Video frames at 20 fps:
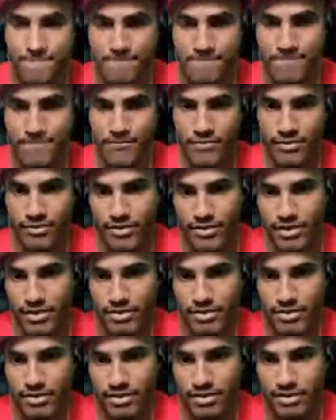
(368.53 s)

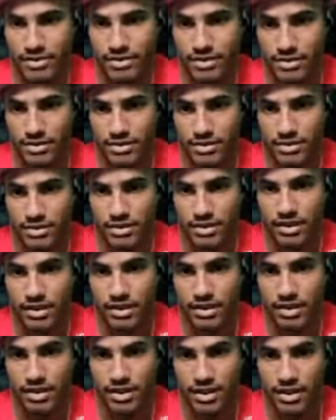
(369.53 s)

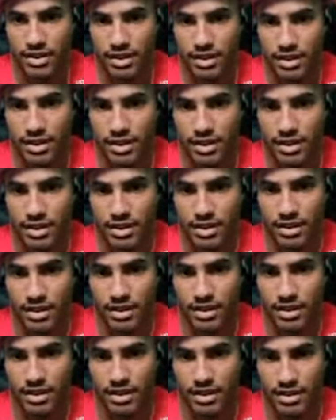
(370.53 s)

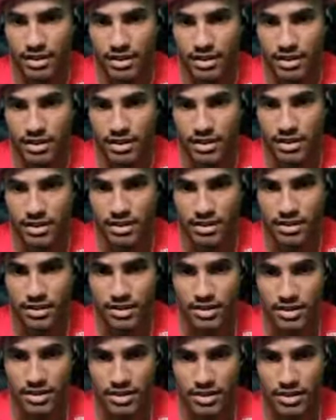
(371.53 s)

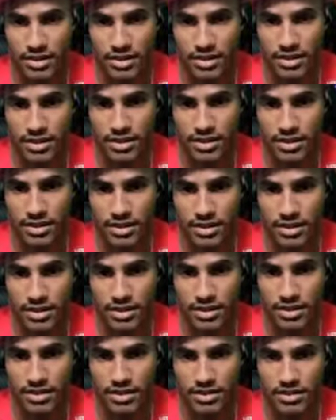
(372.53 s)

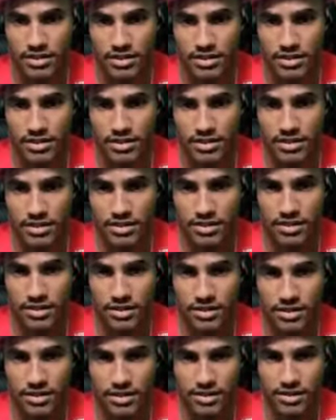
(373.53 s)

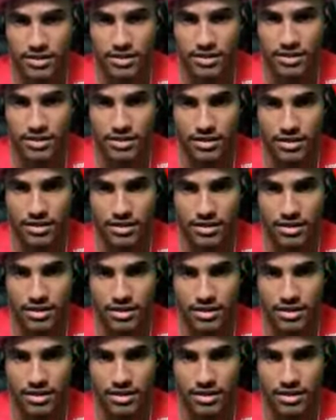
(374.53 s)
Nobody speaks.